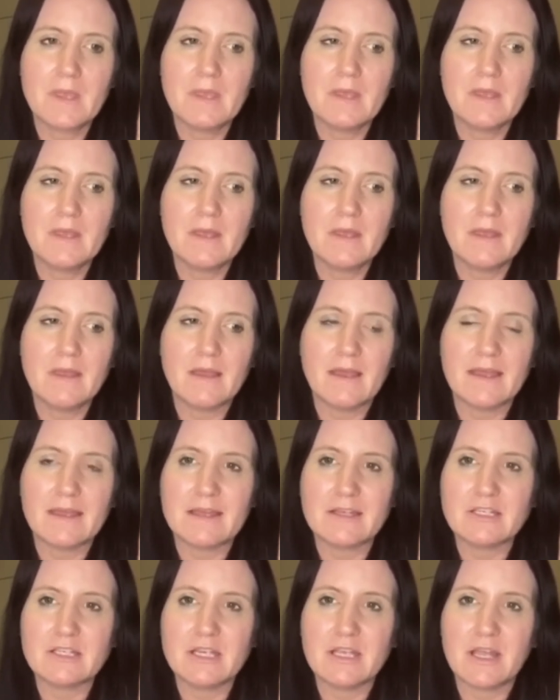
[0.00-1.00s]
I actually
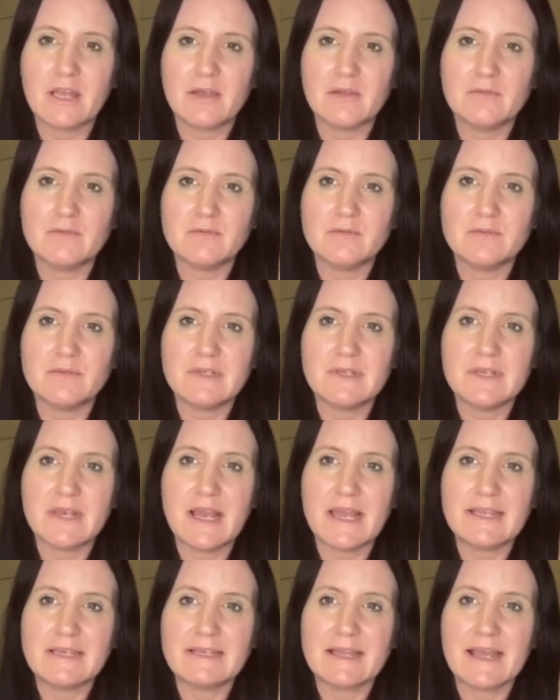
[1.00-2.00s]
go and lay
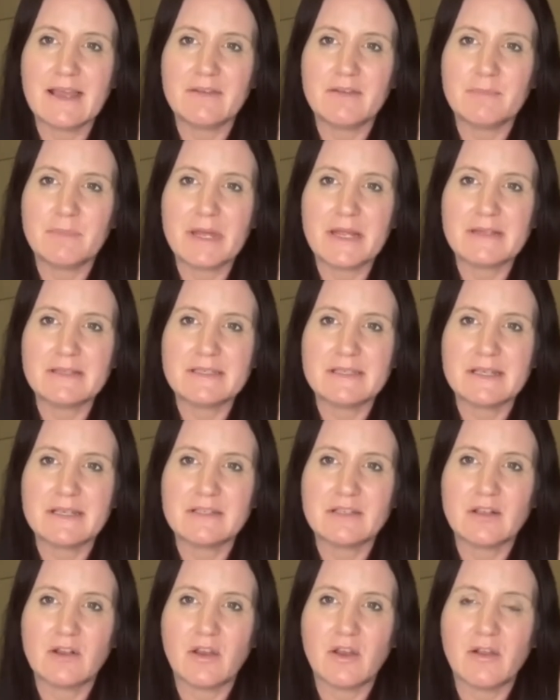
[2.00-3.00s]
down about 6
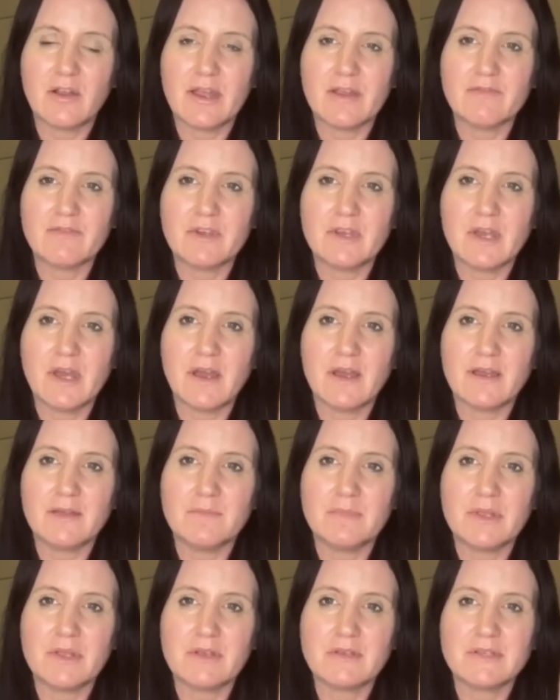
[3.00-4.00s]
o'clock every night
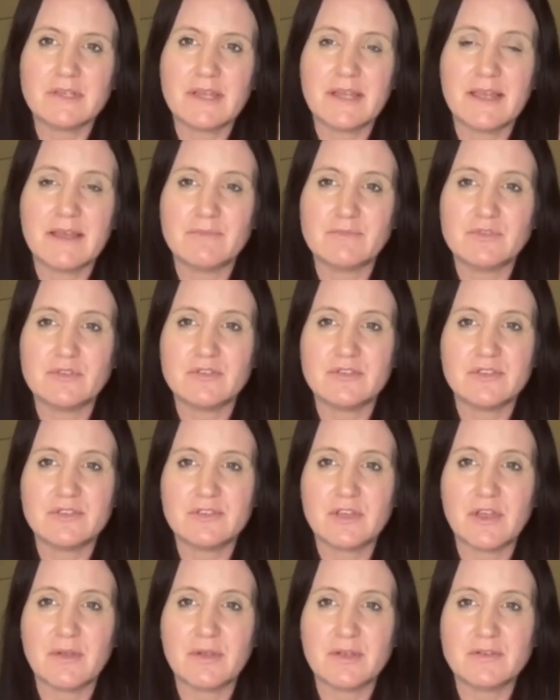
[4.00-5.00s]
because I am just so
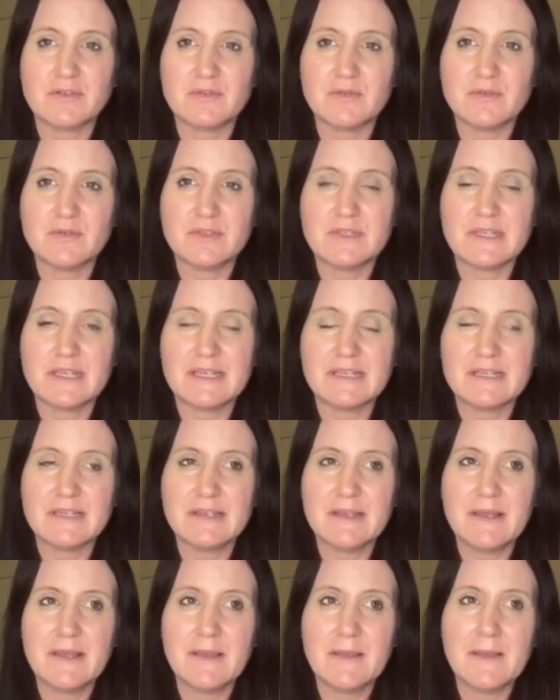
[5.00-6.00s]
exhausted
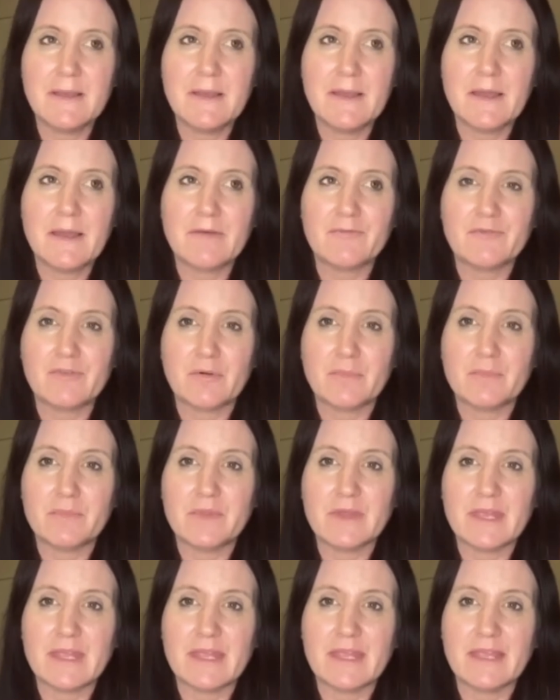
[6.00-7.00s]
from
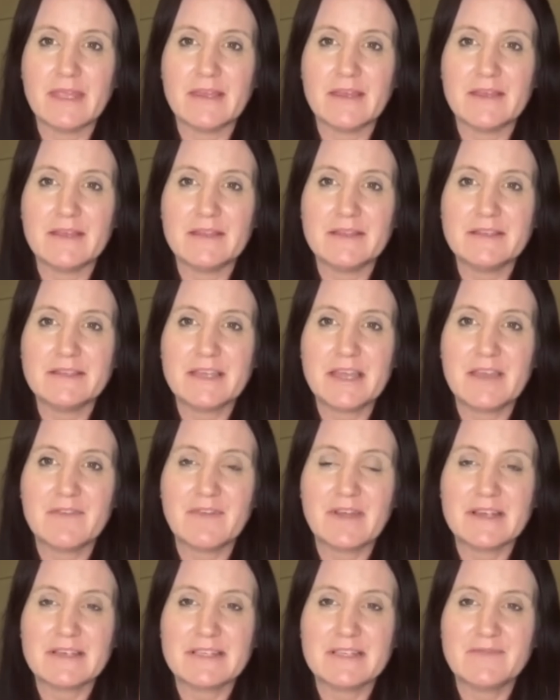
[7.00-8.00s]
the day of
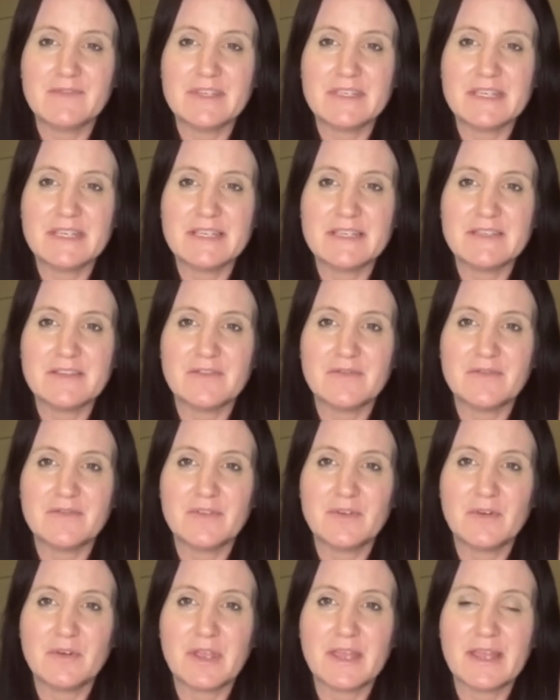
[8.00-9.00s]
activities of
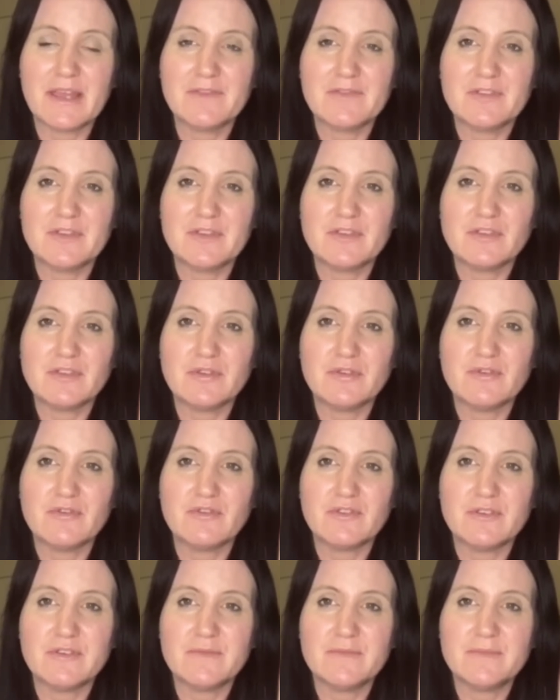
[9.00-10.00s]
looking after the
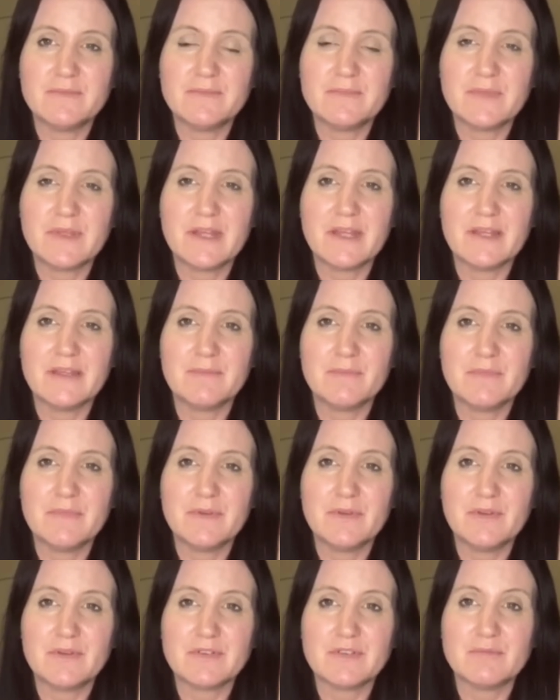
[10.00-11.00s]
children. Not
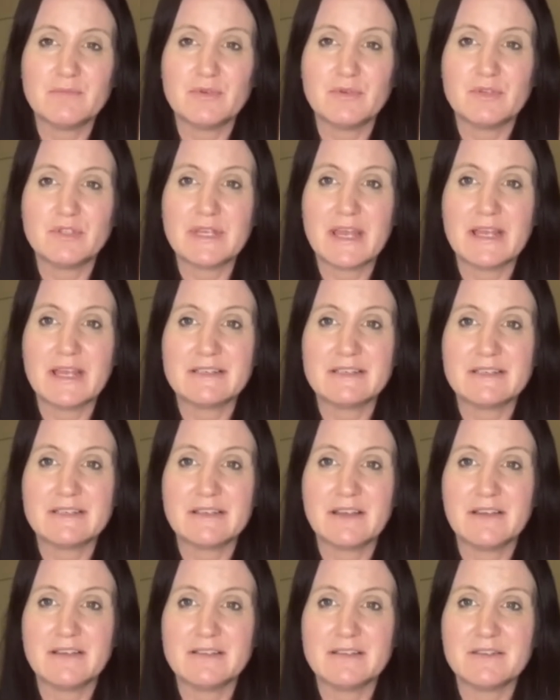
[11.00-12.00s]
so much exercise
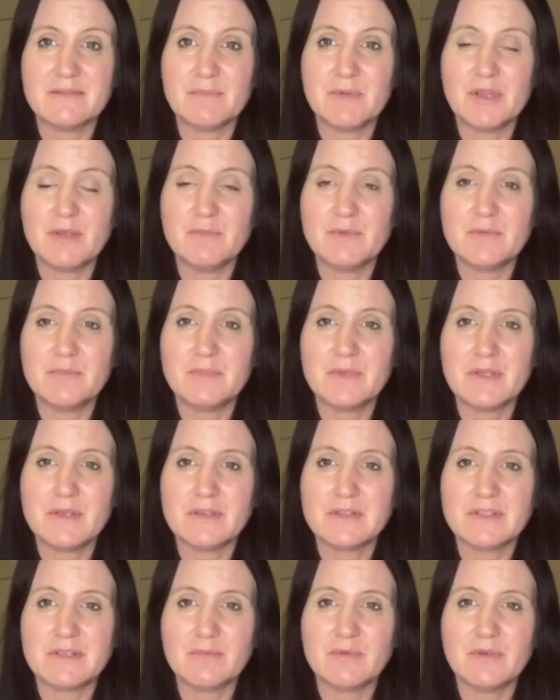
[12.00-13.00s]
at the moment because I'm
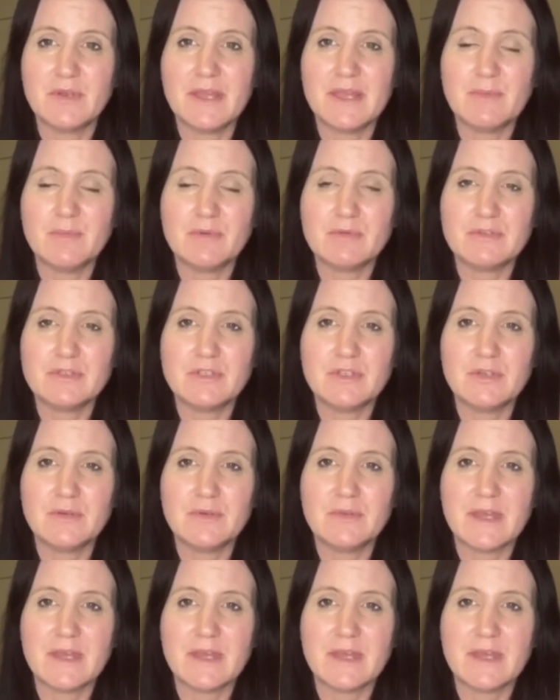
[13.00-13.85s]
unable to do that.